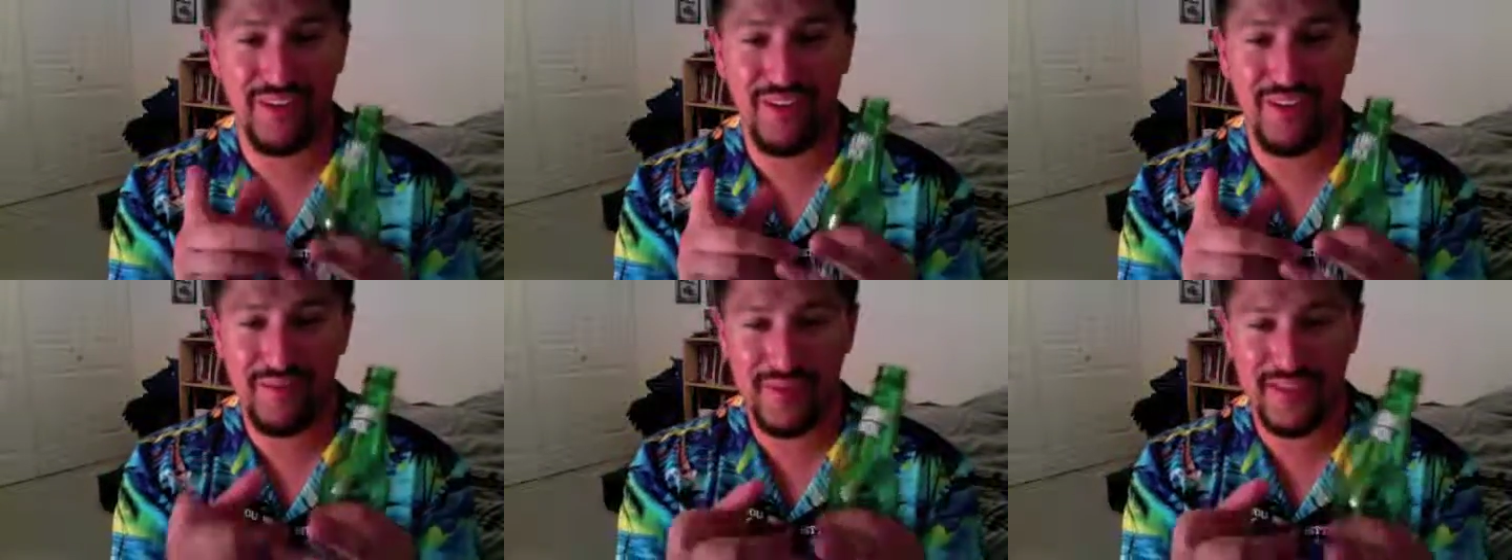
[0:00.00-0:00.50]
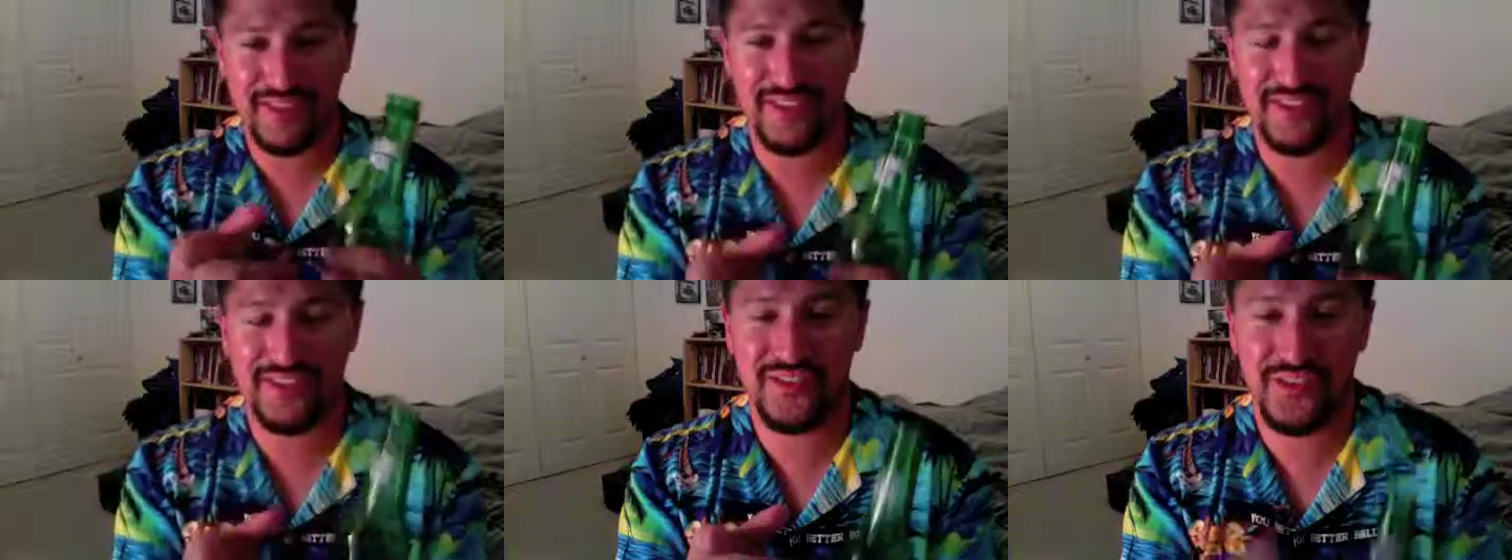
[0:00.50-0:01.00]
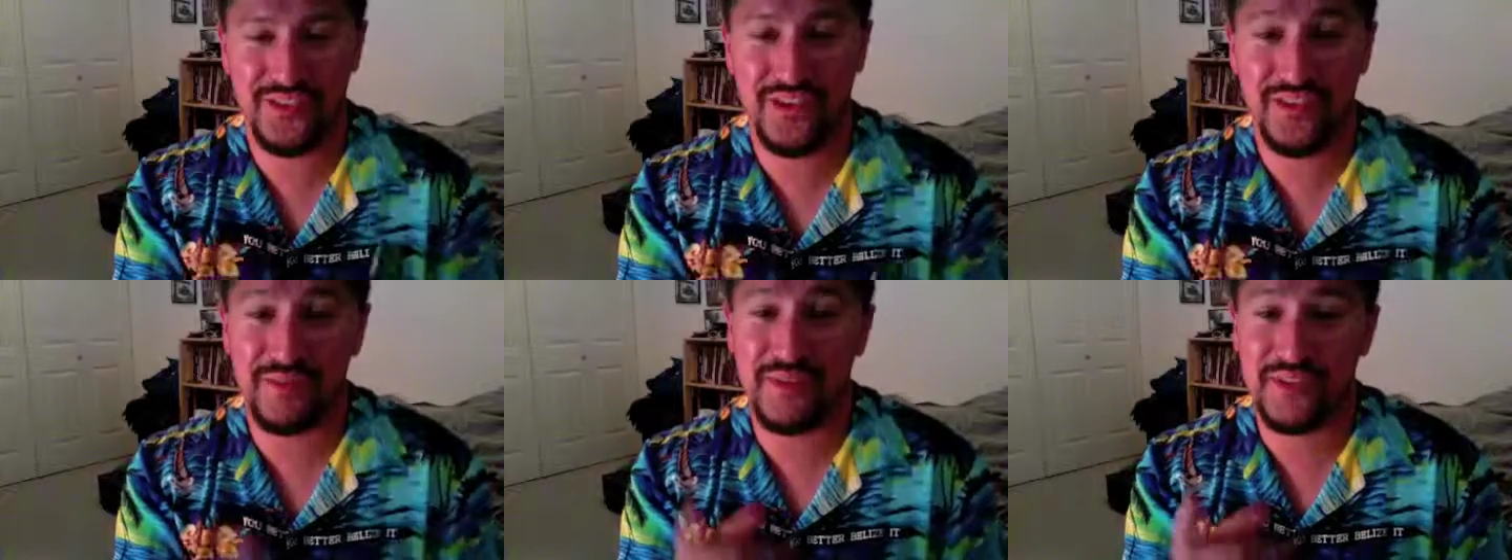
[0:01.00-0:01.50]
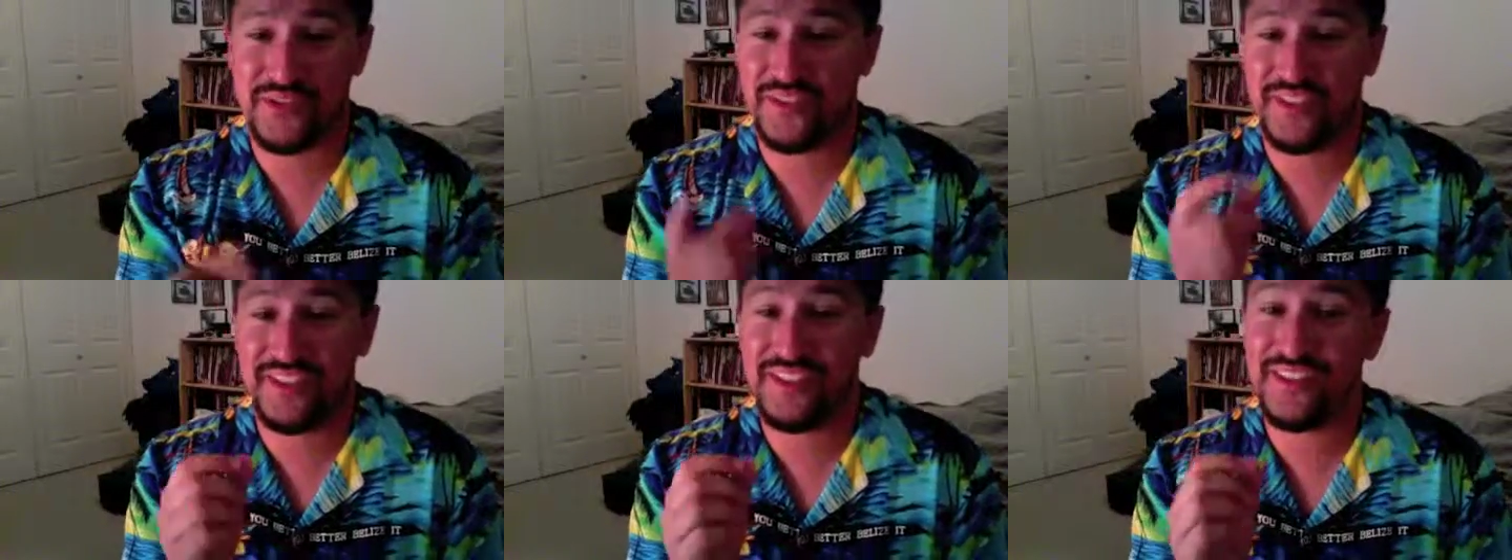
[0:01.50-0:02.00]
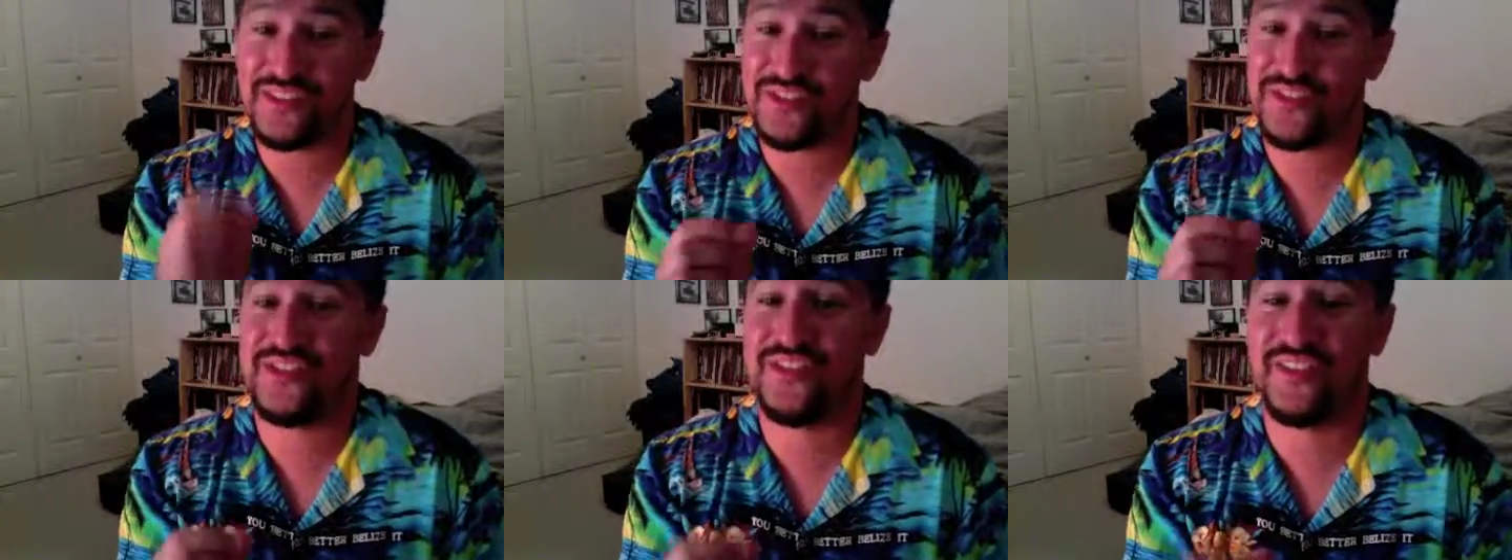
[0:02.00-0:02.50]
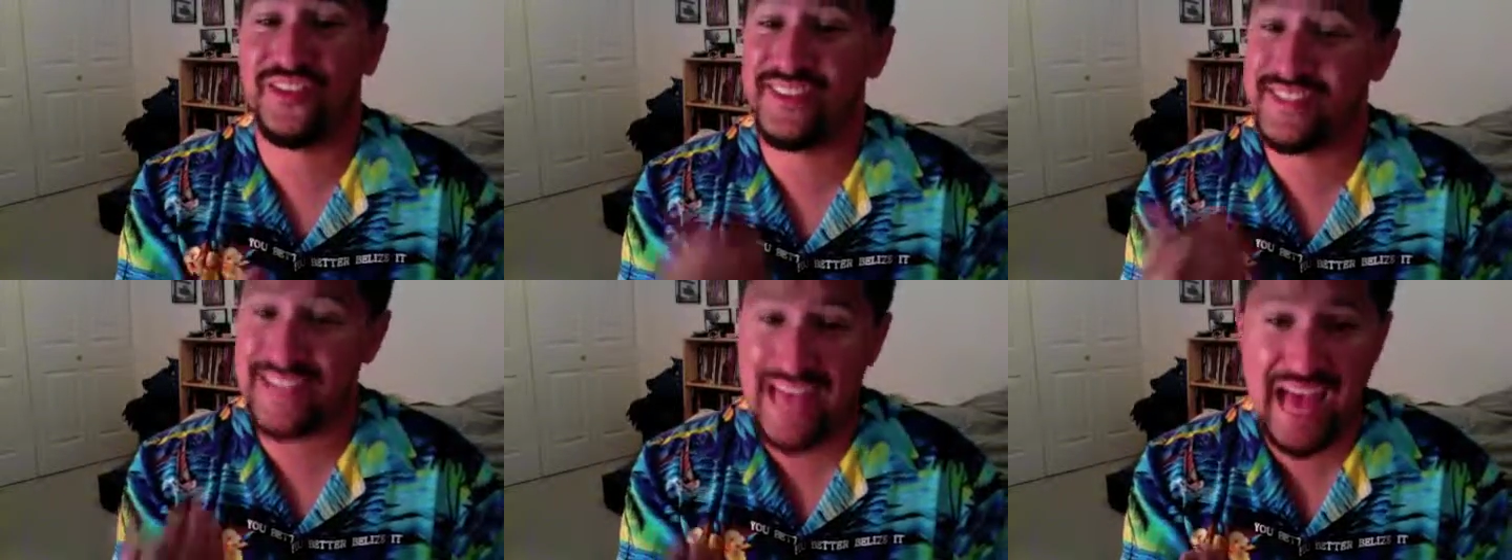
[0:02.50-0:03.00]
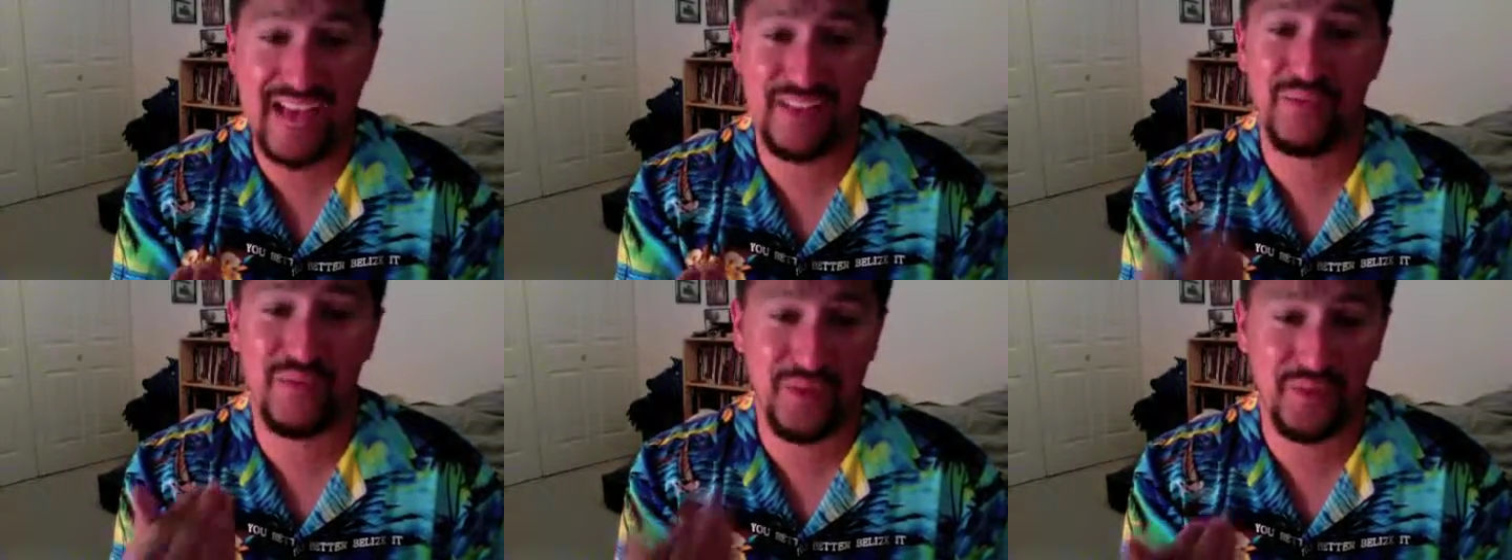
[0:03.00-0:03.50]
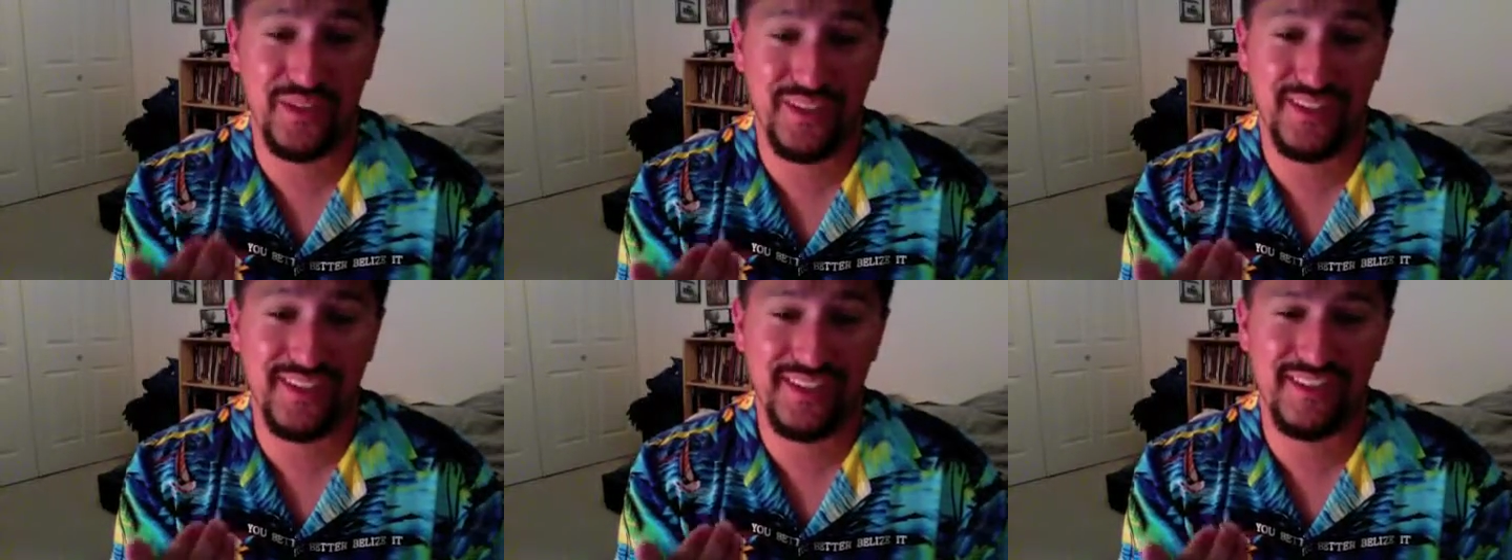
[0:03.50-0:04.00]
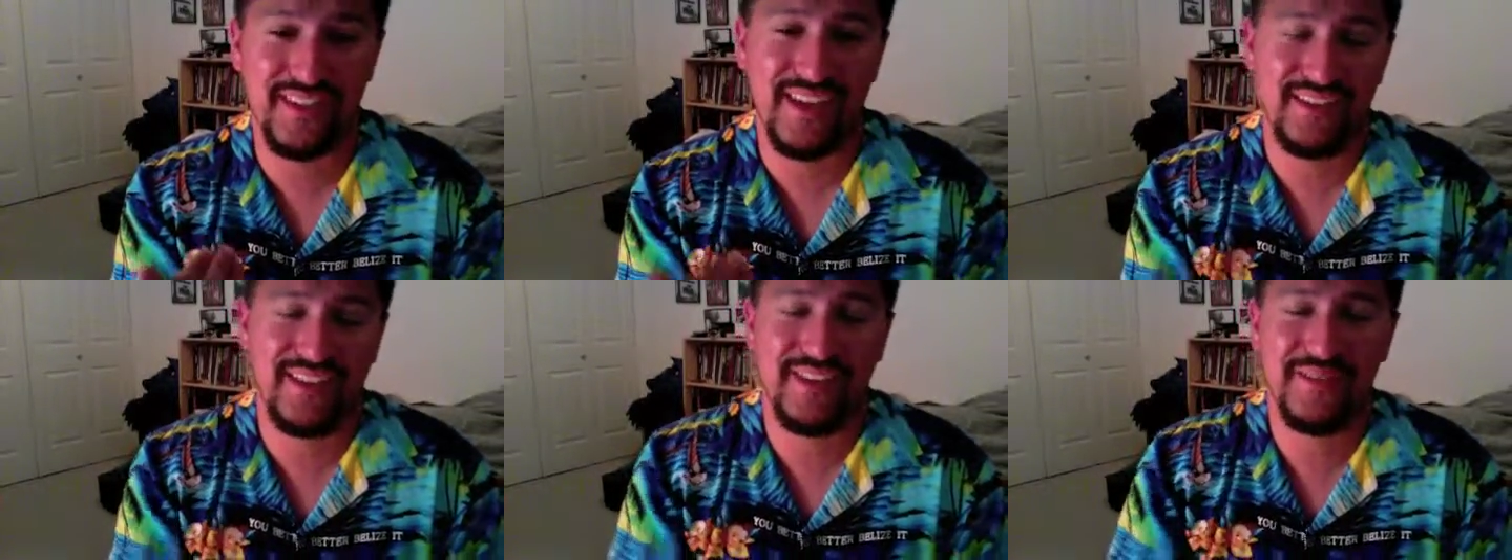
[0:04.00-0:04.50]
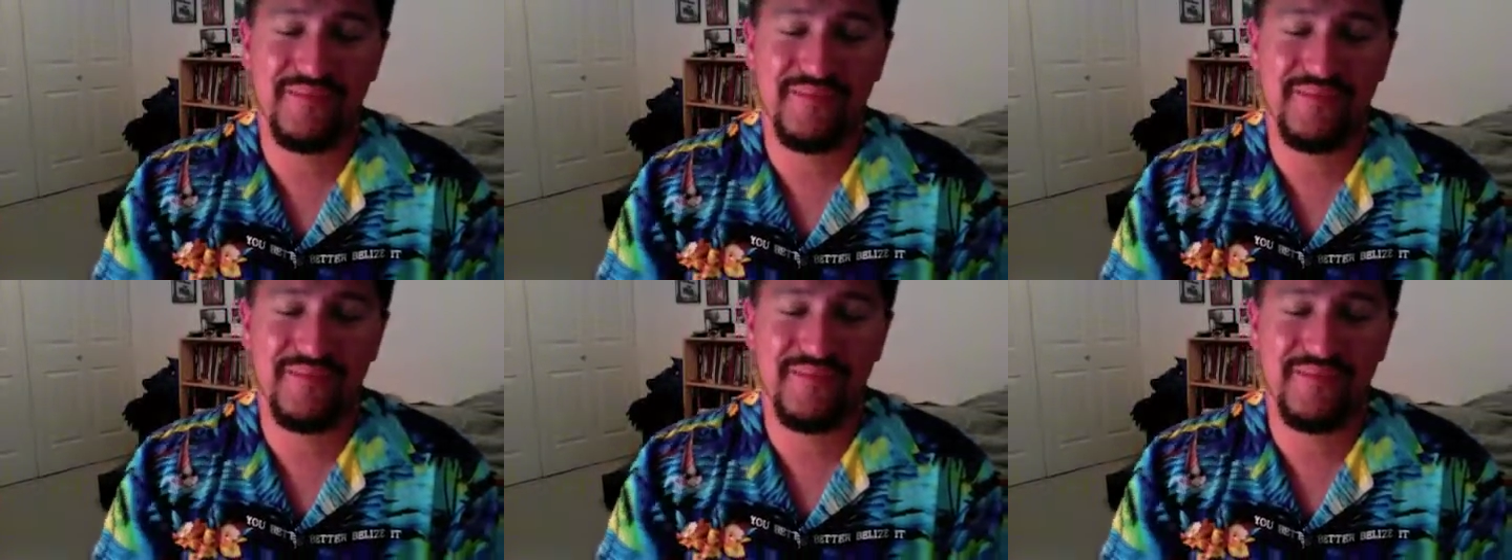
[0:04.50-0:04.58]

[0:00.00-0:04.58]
all my attention to Sean to make sure he understood exactly what we had eaten that day.